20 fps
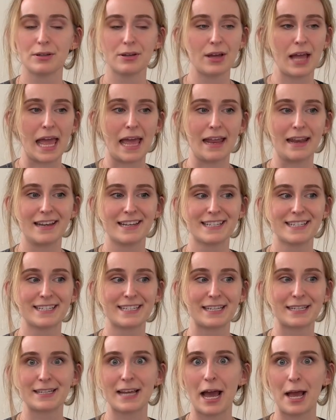And
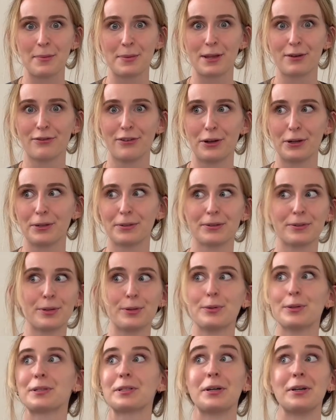the time that followed
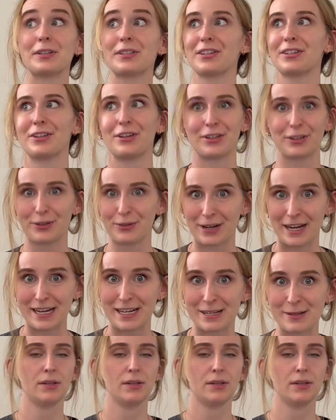was also not great.